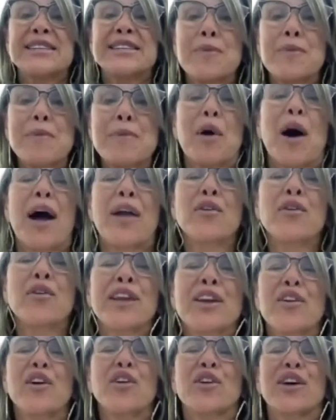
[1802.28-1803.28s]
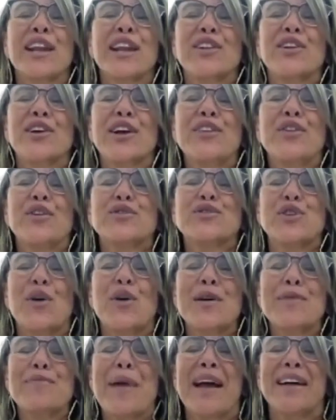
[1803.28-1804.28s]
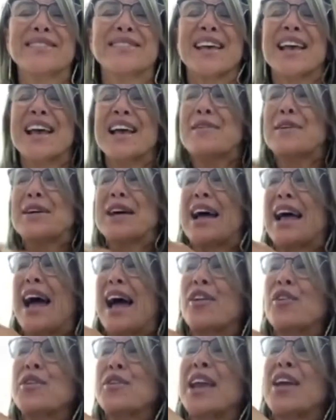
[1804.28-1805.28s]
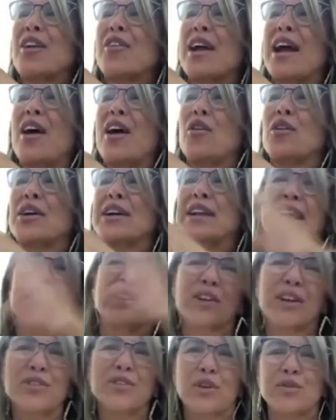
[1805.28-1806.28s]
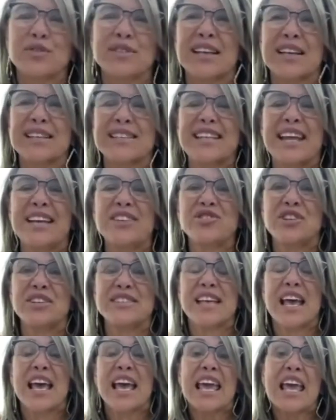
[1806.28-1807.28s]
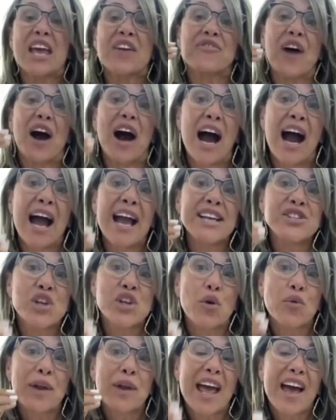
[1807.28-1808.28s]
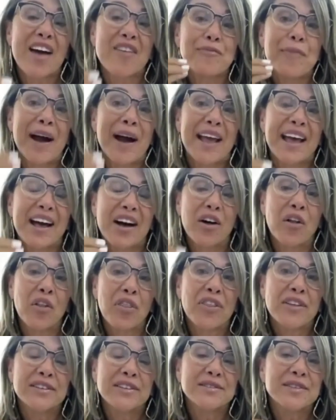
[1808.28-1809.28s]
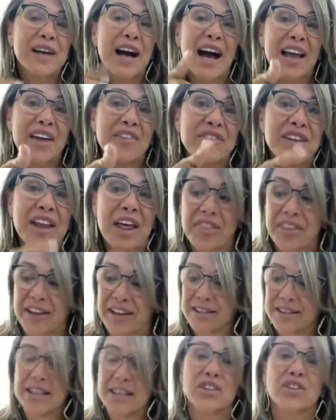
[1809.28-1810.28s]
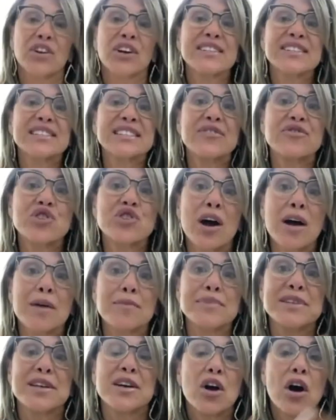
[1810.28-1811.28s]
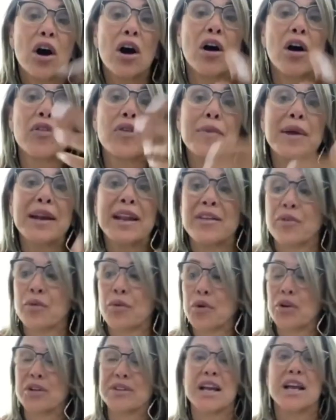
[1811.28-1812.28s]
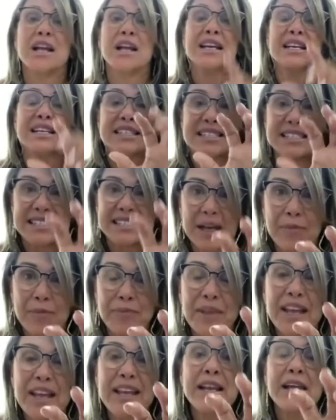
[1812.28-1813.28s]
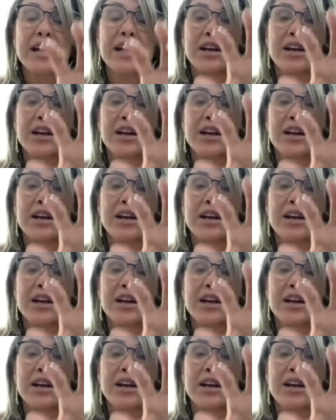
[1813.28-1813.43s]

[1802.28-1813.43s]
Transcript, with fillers: tell people, I don't care how good I look in those yoga pants. I, I don't care how good I look in those extensions. If I don't have my health, I have nothing. Look at Steve Jobs, all the money in the world. Something